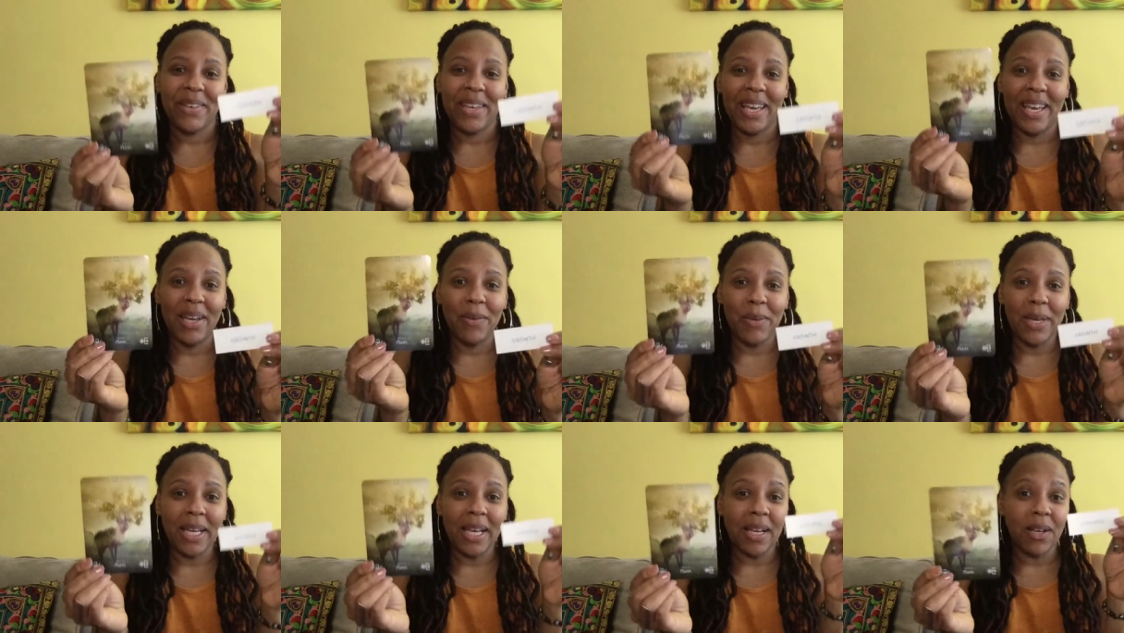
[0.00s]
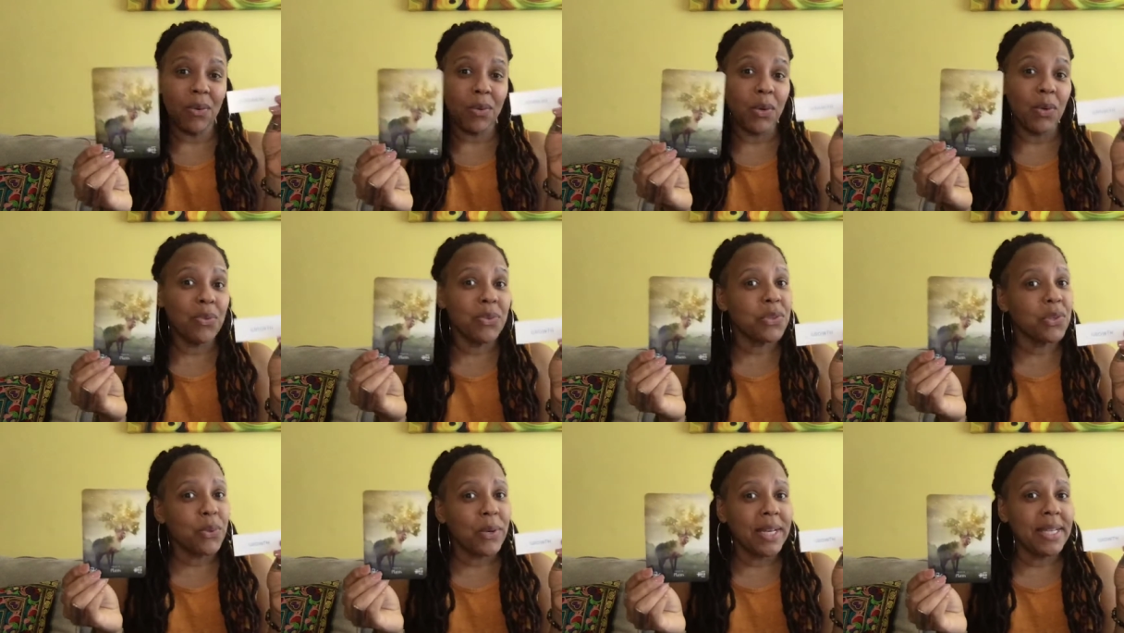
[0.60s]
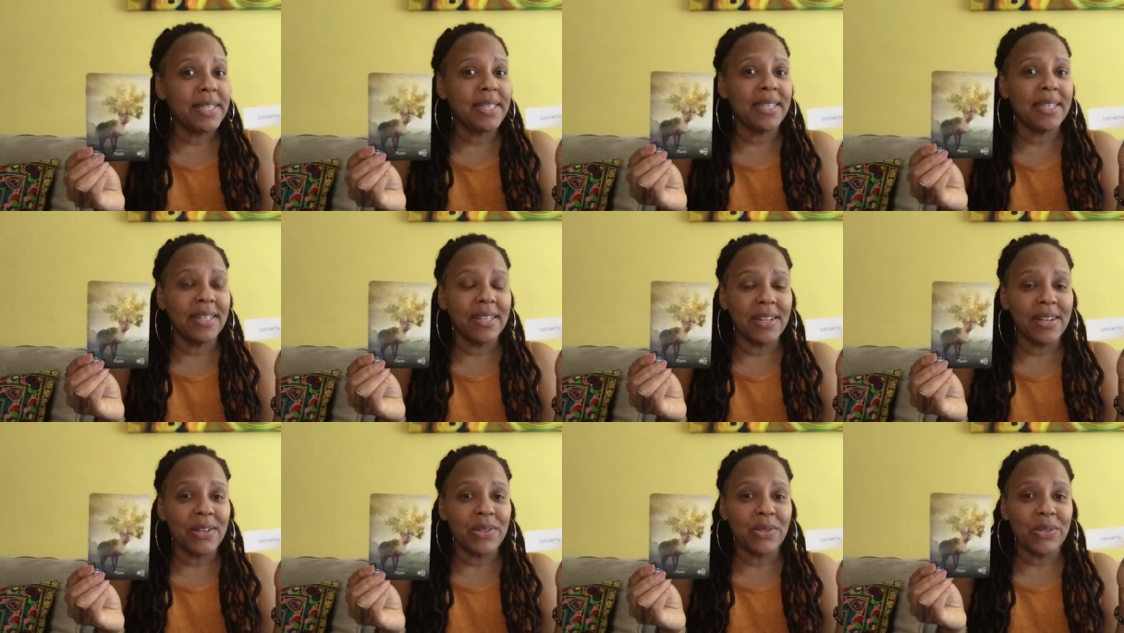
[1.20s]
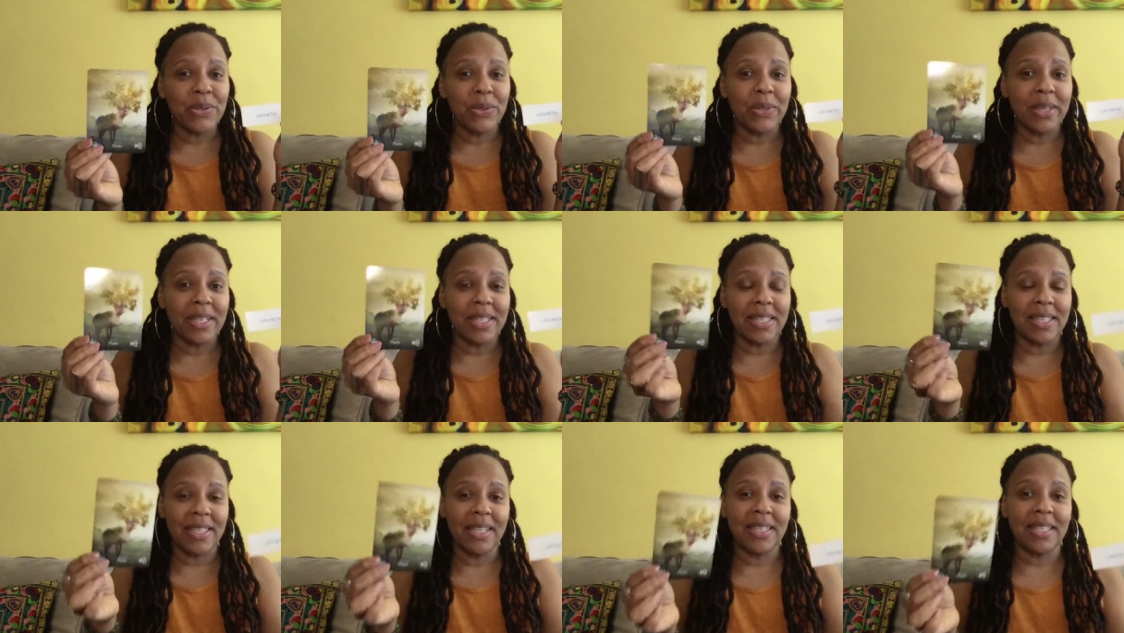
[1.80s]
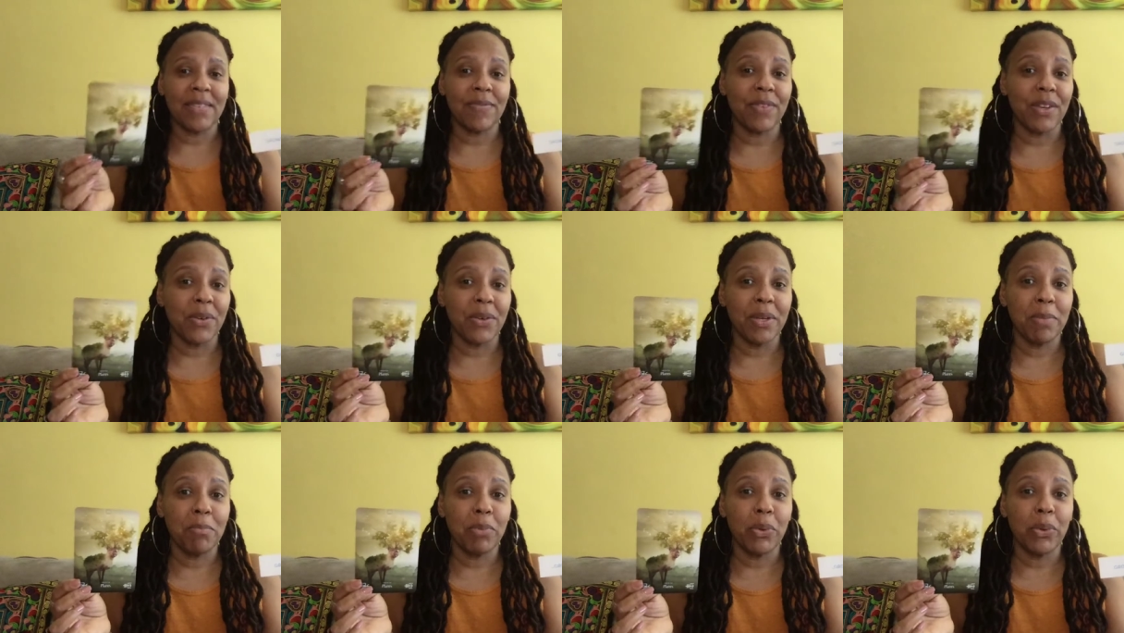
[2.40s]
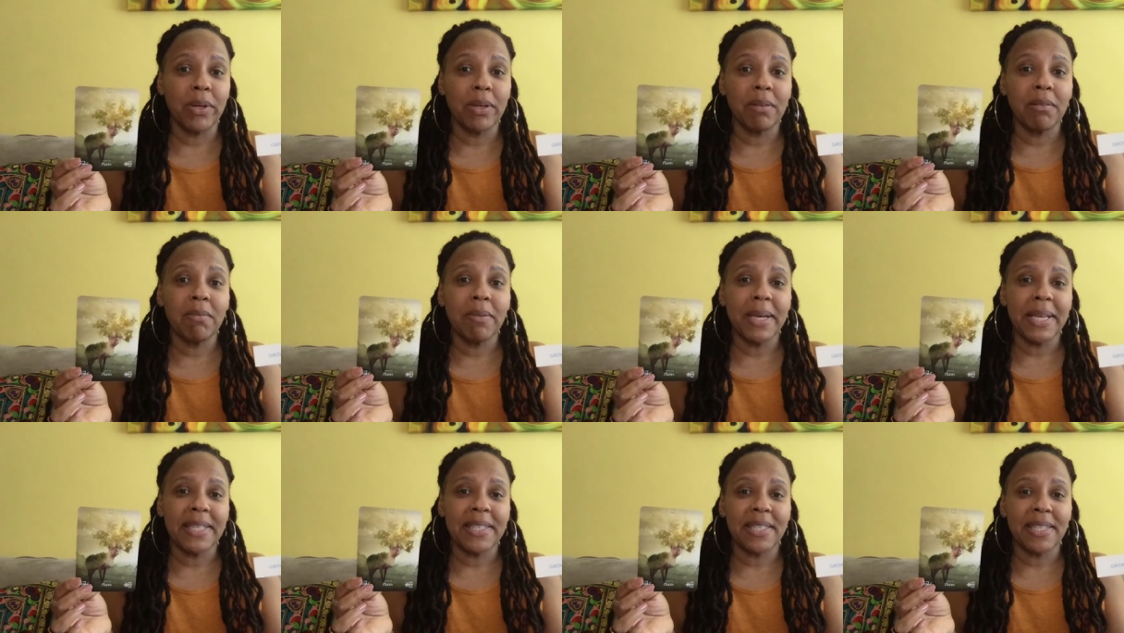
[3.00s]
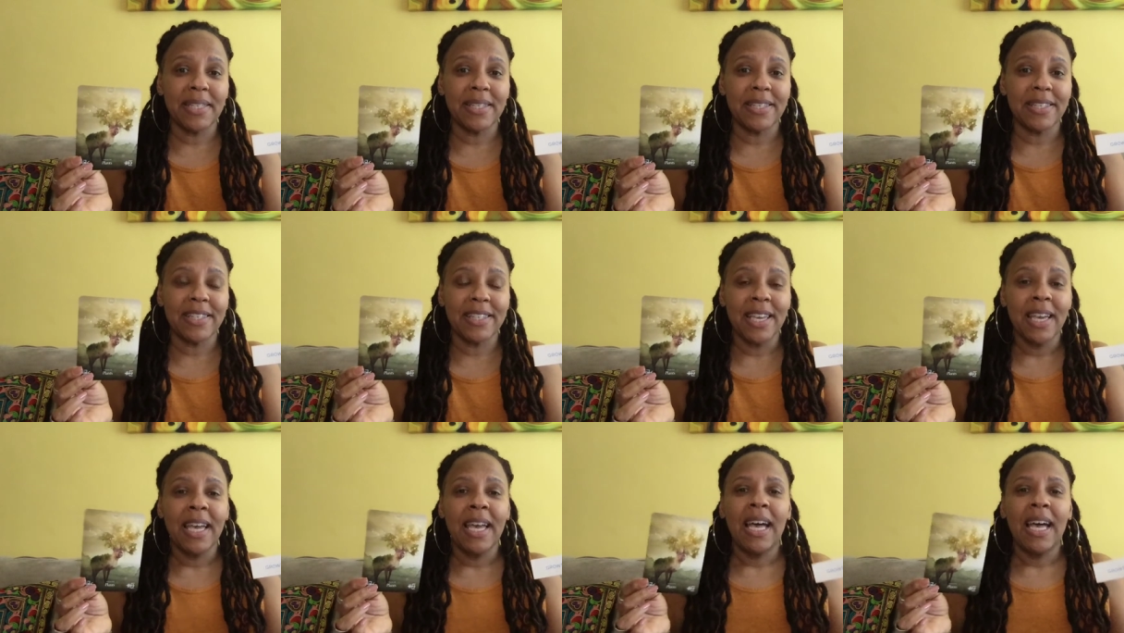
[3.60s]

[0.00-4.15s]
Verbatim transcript: Okay, we got growth twice here, so that's that's a very important message.